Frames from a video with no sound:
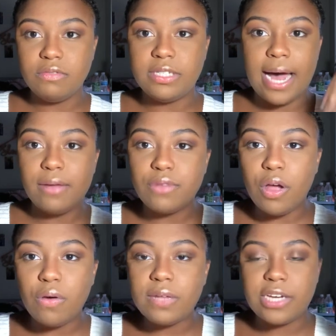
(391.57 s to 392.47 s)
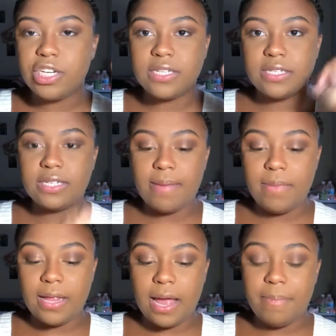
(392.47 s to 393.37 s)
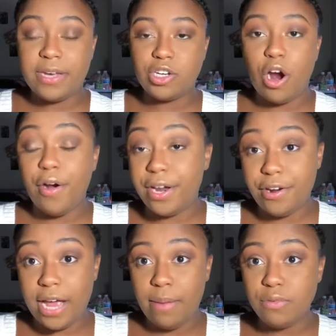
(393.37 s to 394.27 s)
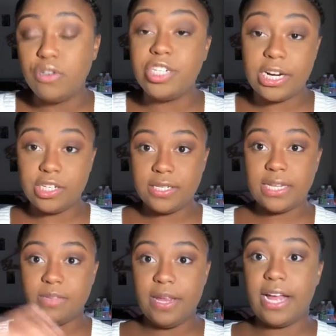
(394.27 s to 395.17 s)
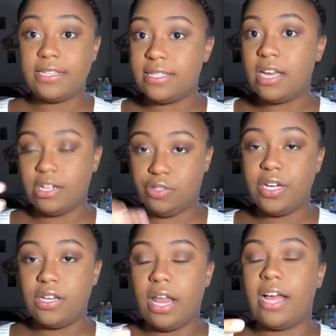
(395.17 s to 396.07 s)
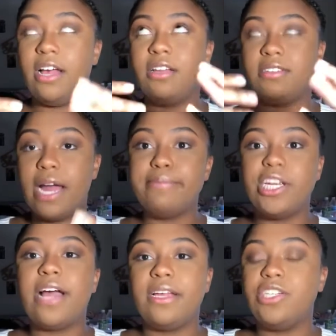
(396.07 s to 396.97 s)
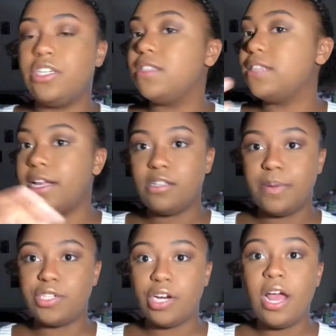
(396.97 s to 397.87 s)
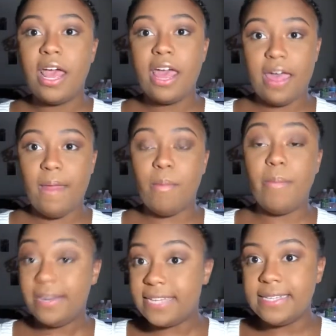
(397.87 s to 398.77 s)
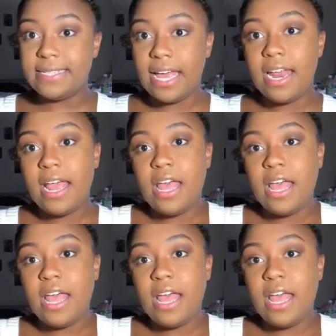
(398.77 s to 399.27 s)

download. Like, she doesn't send me like a picture already in her camera roll. She actually sends me like a screen, like a Snapchat. Like, she just takes a picture in that moment and sends it.